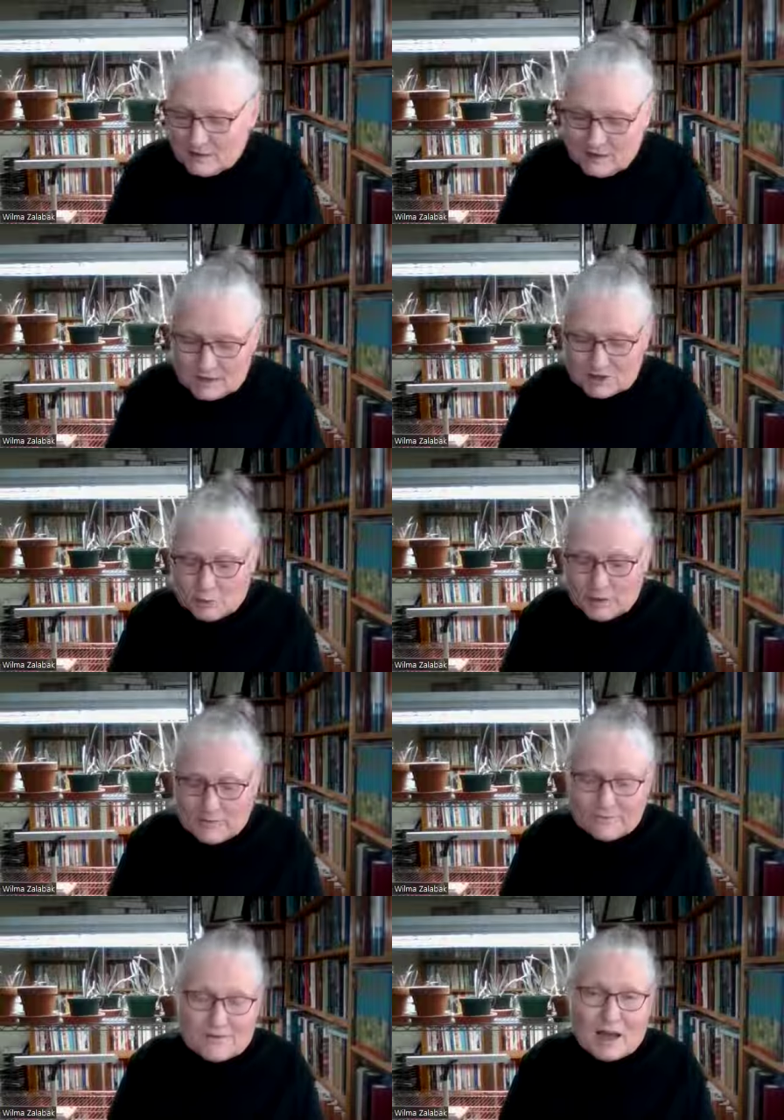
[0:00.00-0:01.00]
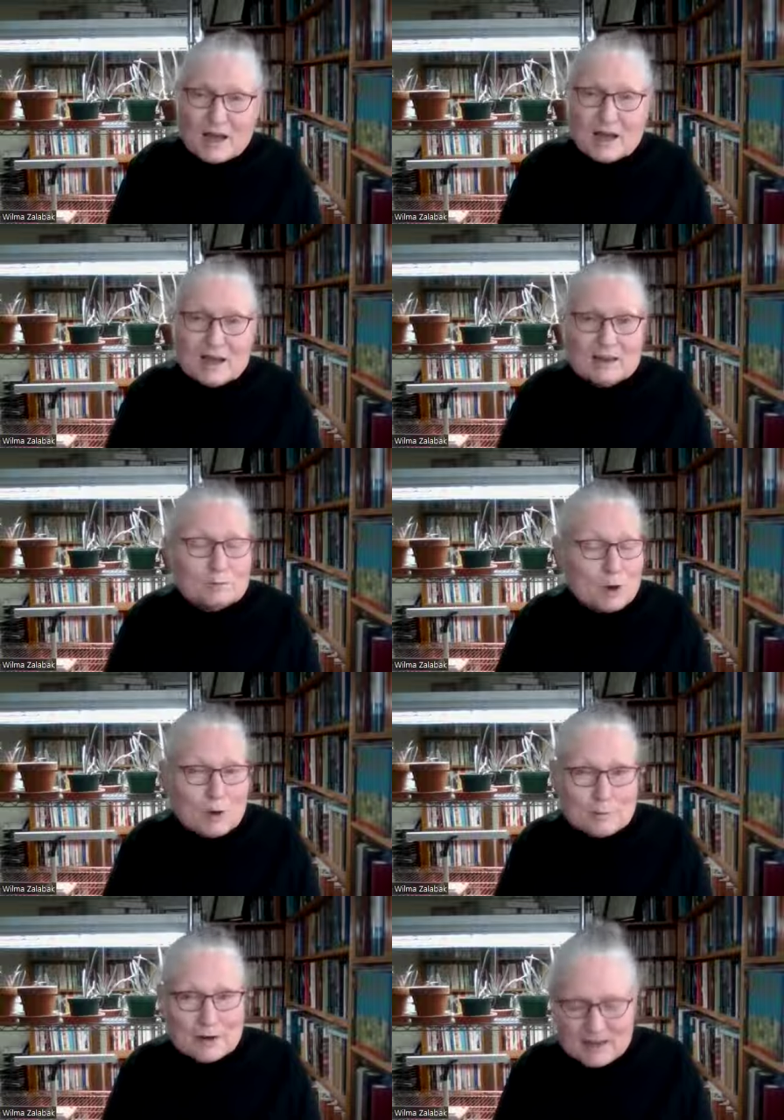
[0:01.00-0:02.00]
each with a fine
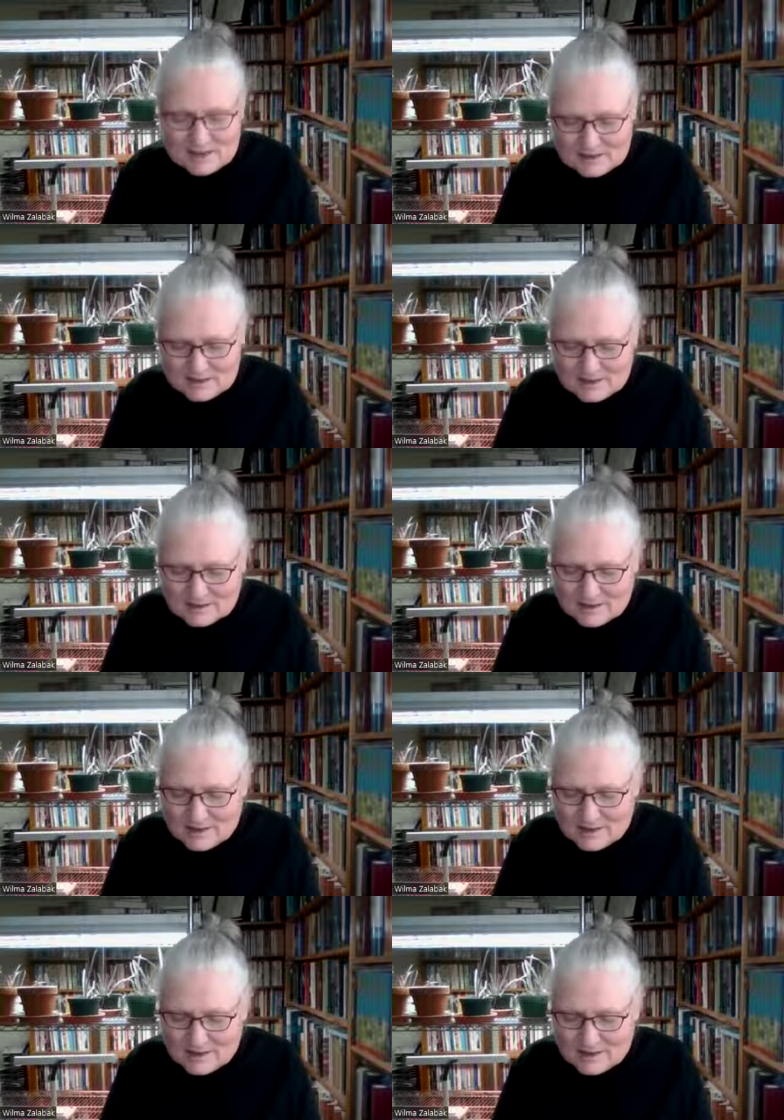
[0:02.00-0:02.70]
Moabitess.